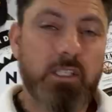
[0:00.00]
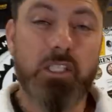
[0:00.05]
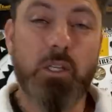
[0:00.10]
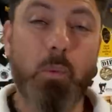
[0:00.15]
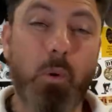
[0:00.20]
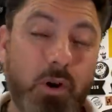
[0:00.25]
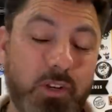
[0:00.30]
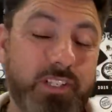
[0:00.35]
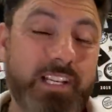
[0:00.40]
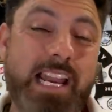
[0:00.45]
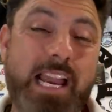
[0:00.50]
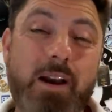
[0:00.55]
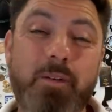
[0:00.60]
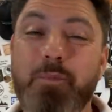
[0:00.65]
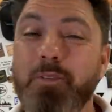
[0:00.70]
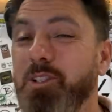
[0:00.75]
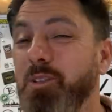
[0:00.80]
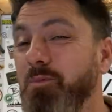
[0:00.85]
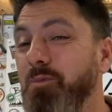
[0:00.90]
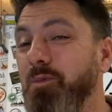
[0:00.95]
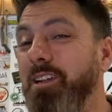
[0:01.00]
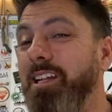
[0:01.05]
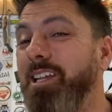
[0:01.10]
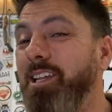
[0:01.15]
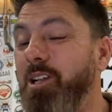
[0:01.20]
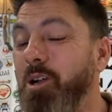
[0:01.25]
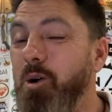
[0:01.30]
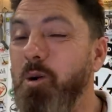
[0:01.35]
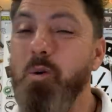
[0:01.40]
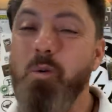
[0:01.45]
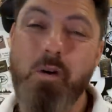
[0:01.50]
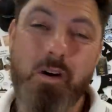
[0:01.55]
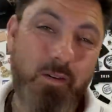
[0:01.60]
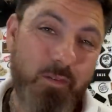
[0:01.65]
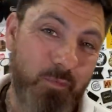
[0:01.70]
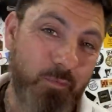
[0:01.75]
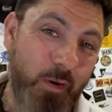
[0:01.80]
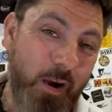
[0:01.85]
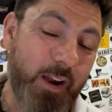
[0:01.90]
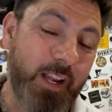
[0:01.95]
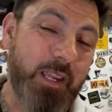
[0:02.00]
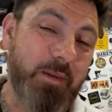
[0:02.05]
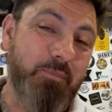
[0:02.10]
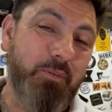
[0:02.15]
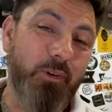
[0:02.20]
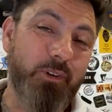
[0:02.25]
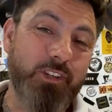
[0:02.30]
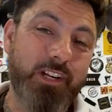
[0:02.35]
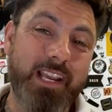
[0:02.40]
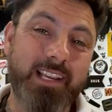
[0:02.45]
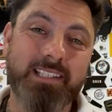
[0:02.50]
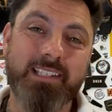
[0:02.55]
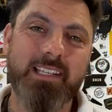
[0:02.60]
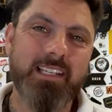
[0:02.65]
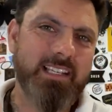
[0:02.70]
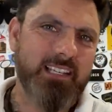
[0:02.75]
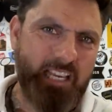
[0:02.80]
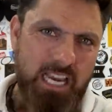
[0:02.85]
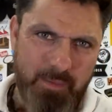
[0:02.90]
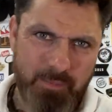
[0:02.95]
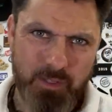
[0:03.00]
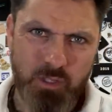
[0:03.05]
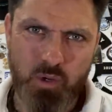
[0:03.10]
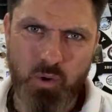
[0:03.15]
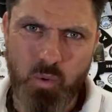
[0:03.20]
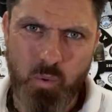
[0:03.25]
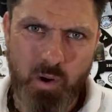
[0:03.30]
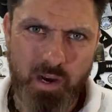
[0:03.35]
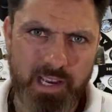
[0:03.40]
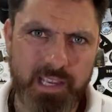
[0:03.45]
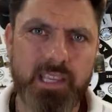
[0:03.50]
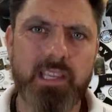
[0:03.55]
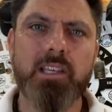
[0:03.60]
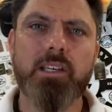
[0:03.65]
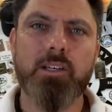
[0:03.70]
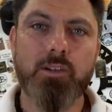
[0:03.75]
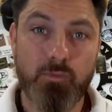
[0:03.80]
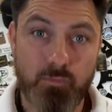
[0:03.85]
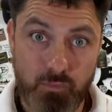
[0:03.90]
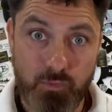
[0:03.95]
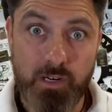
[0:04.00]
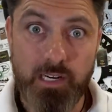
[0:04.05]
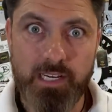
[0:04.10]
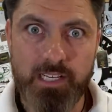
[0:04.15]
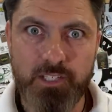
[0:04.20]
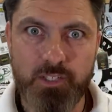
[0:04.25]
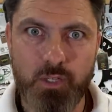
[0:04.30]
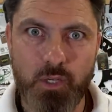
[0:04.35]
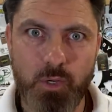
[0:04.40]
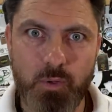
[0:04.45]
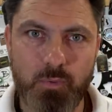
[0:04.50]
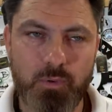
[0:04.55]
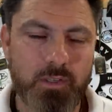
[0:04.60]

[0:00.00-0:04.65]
So watch out for some really cool, funky projects coming your way really soon.